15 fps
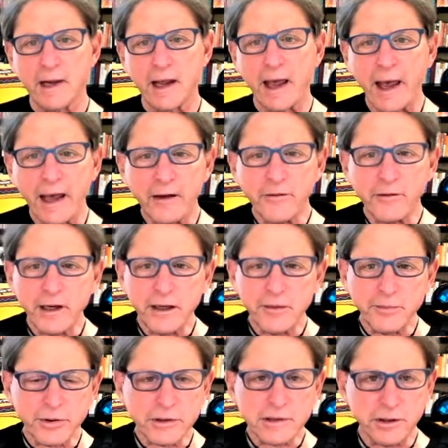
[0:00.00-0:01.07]
Angry
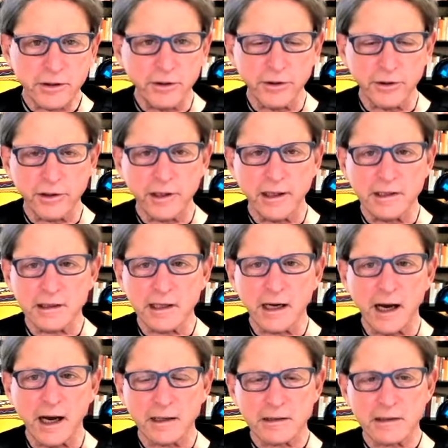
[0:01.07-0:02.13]
pursuit is an
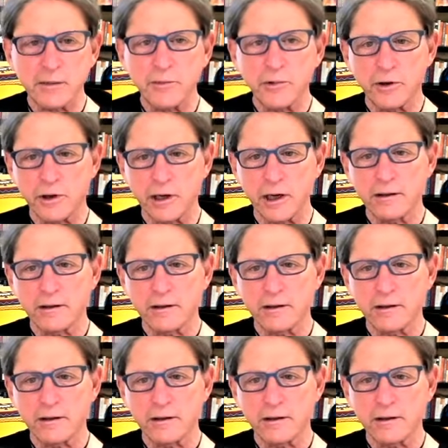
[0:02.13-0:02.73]
oxymoron.